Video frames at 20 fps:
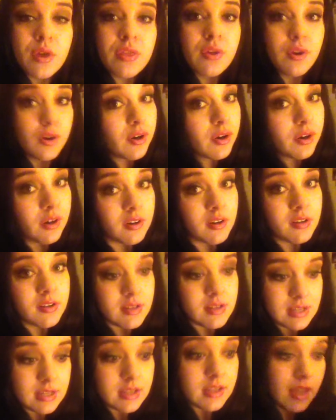her
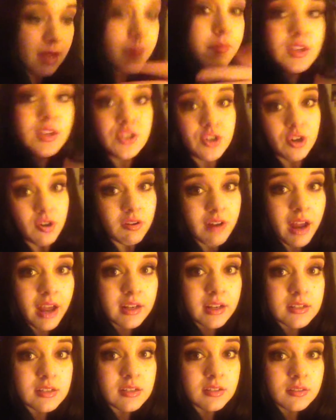image,
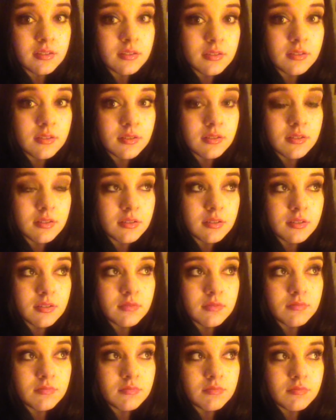correct?
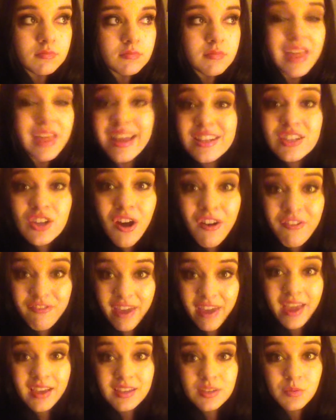That's all
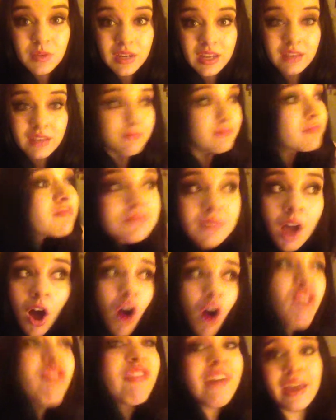fake, sweetie.
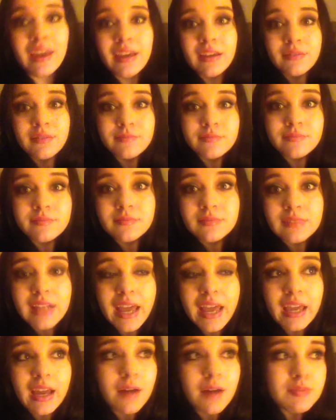All fake.
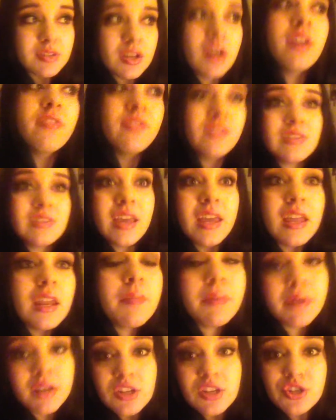Like, I'm sorry for saying it,
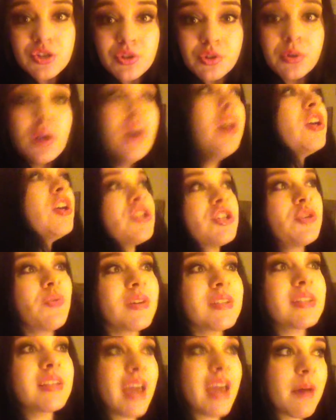but it's true. She
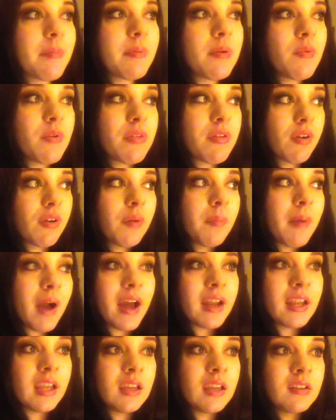wasn't happy with her
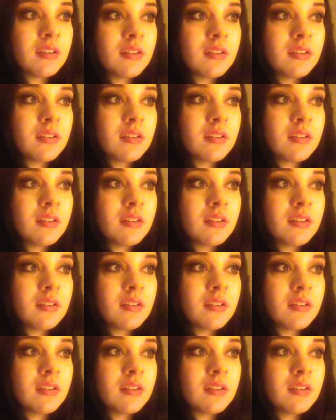body